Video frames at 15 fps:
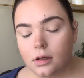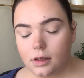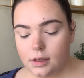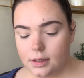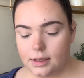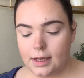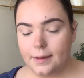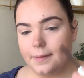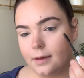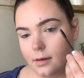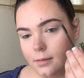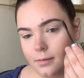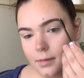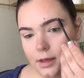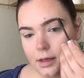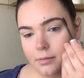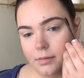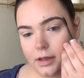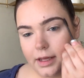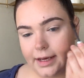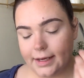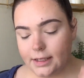set them in
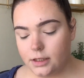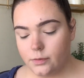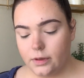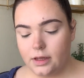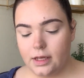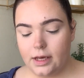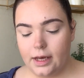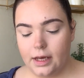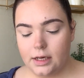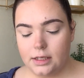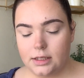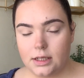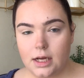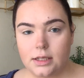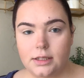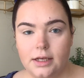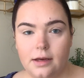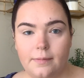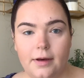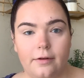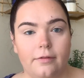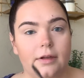place with the Anastasia
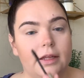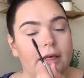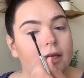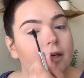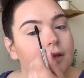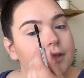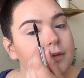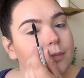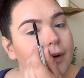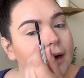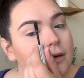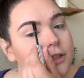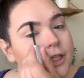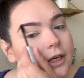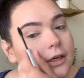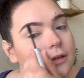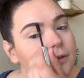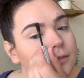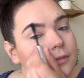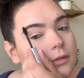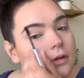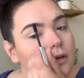Beverly Hills Brow Gel.
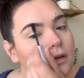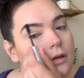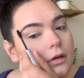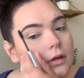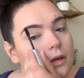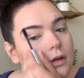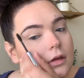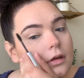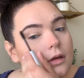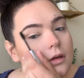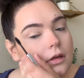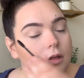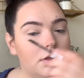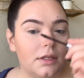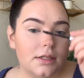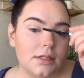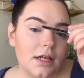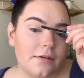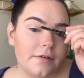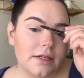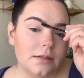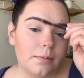This
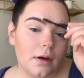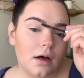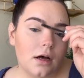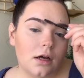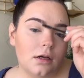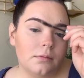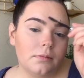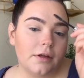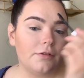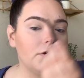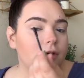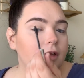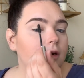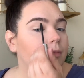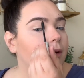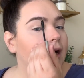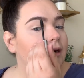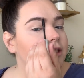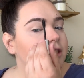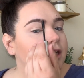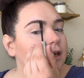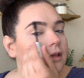stuff is bomb. If you need a brow
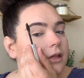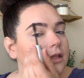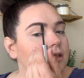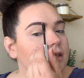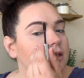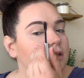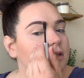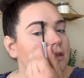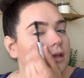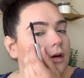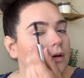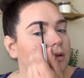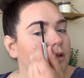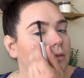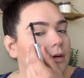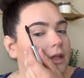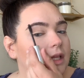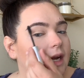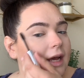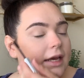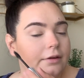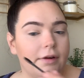gel, this is the only one that
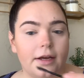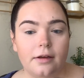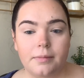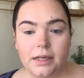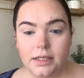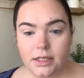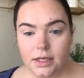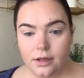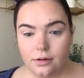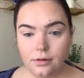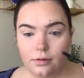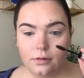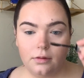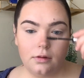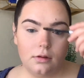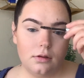I can recommend to you.